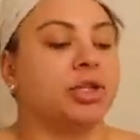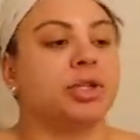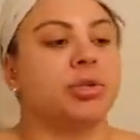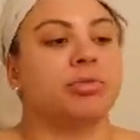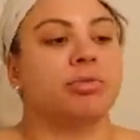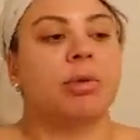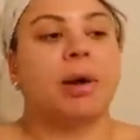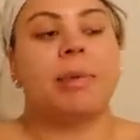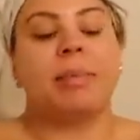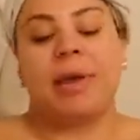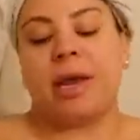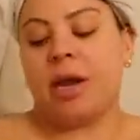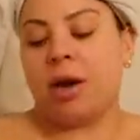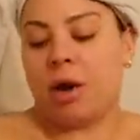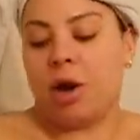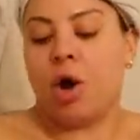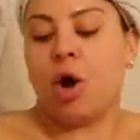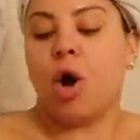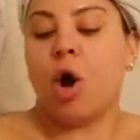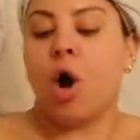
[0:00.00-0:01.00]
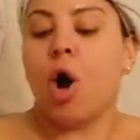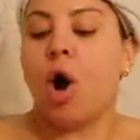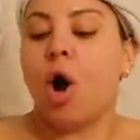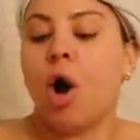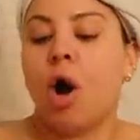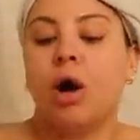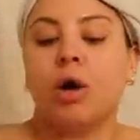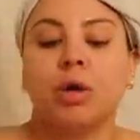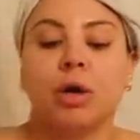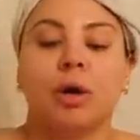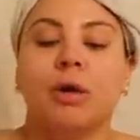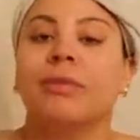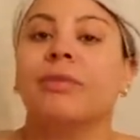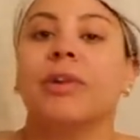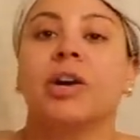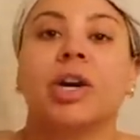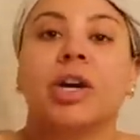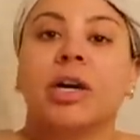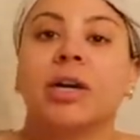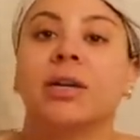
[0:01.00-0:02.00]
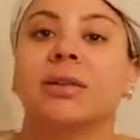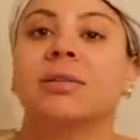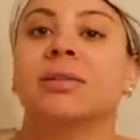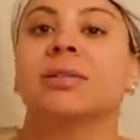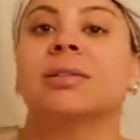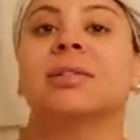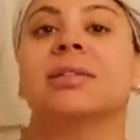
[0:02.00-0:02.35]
just rub it all over